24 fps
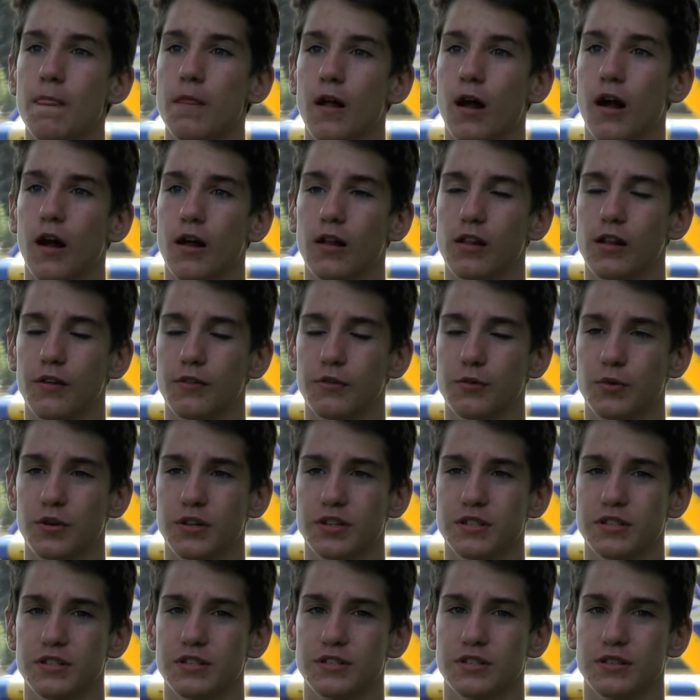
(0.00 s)
loved
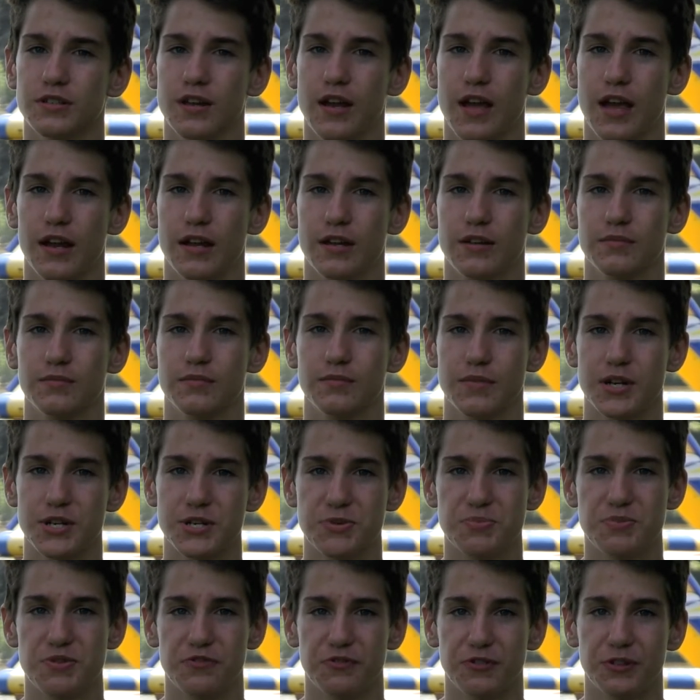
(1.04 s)
ones, and it
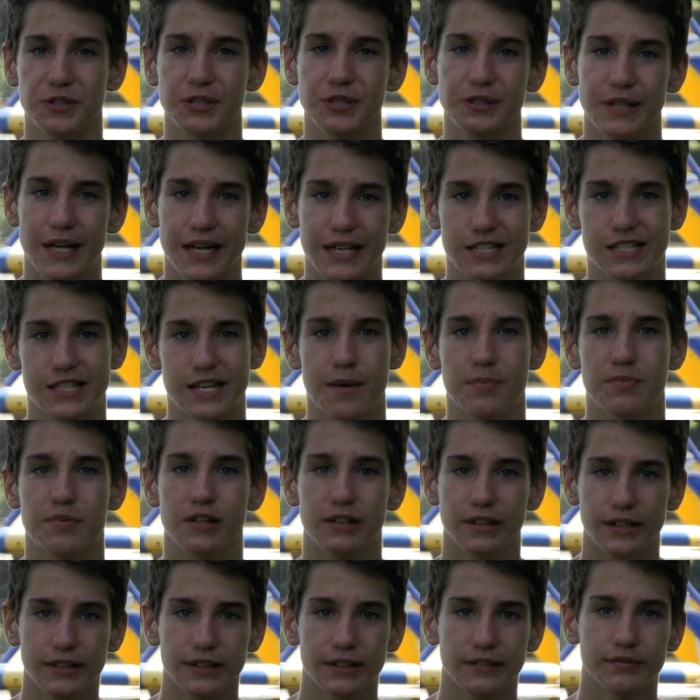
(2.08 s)
makes me feel
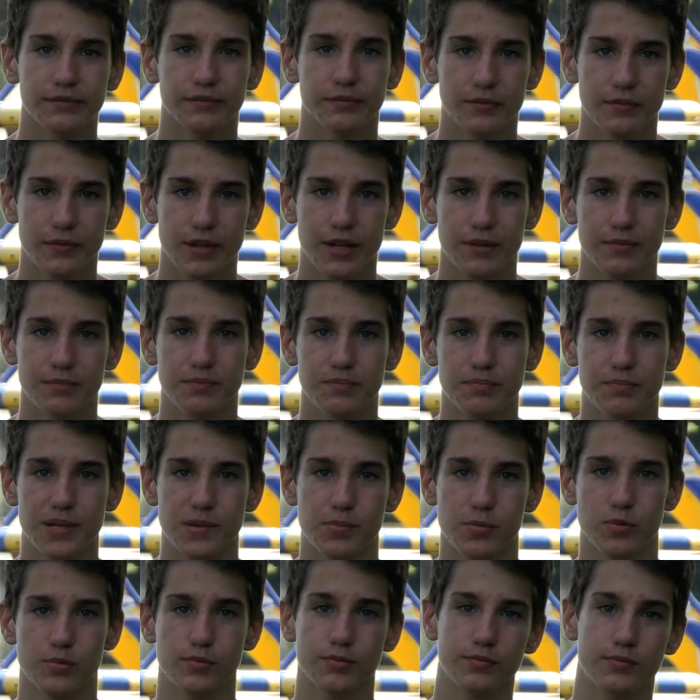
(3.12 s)
accepted and that
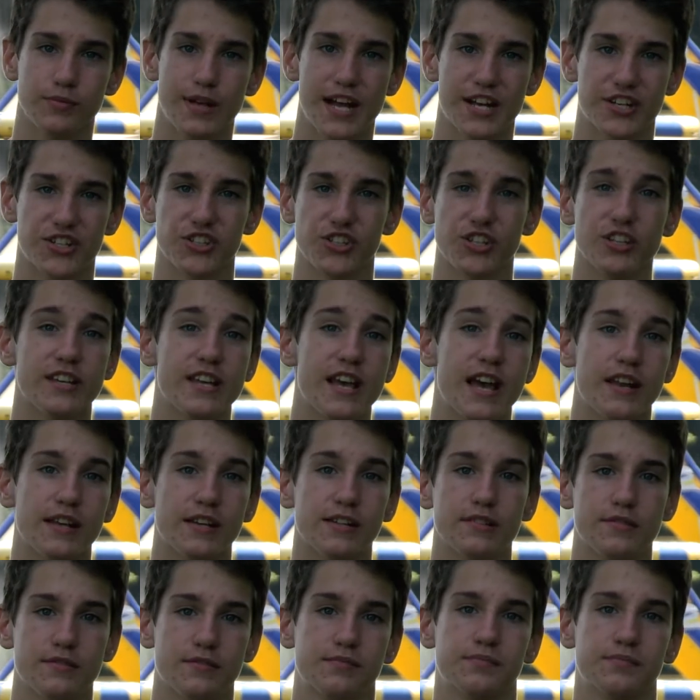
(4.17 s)
people actually get it.